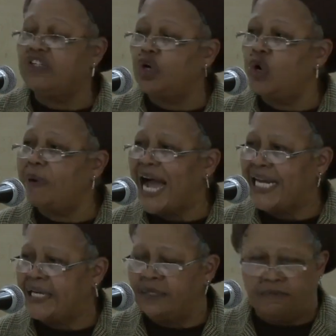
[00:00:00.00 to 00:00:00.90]
Joe
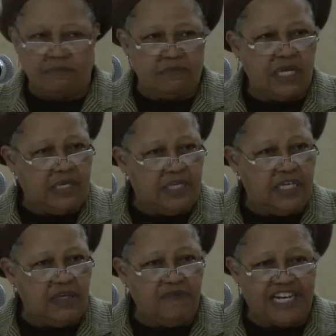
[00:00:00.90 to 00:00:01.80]
Biden,
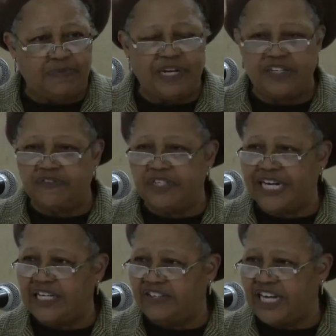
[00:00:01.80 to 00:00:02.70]
the Vice President of the
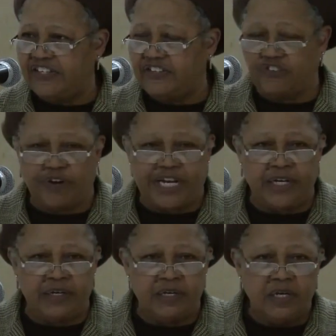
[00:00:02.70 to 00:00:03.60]
United States, has
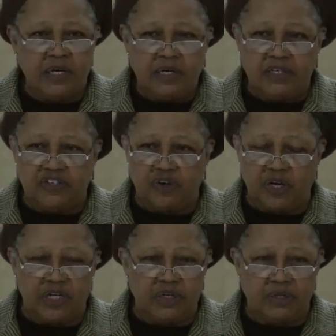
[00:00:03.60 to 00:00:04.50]
threatened to sort
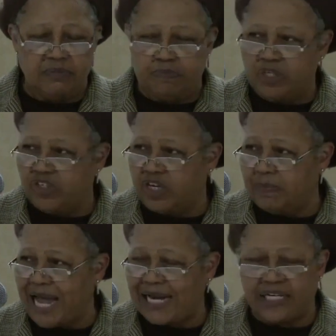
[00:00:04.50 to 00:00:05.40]
of put us on a
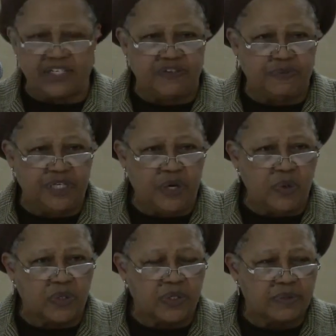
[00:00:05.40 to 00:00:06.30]
blacklist if we
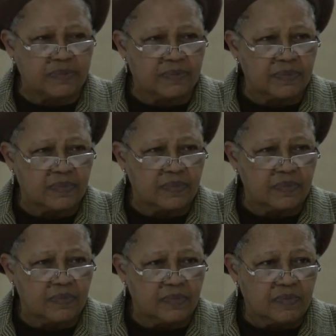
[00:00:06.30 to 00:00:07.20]
don't.
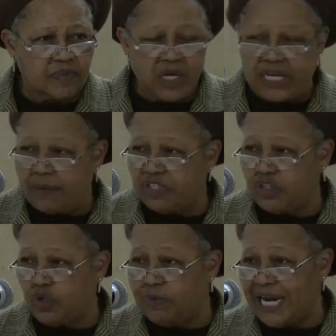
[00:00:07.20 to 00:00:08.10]
Now, Mr.
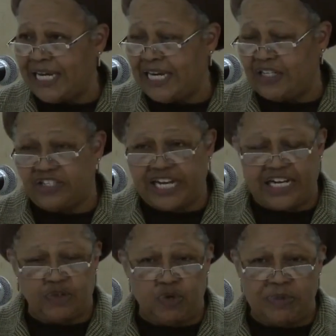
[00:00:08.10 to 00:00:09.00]
Joe Biden, I understand,
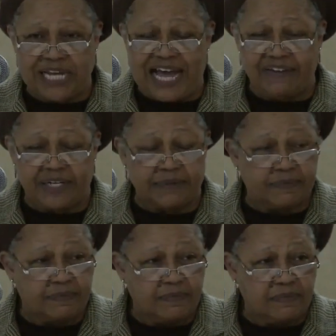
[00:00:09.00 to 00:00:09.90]
is a Roman Catholic.
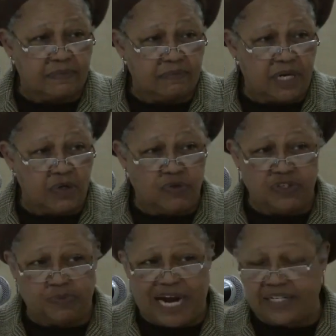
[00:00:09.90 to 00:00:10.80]
I don't know if
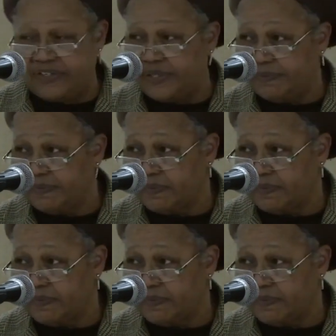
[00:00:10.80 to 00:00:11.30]
he's practicing,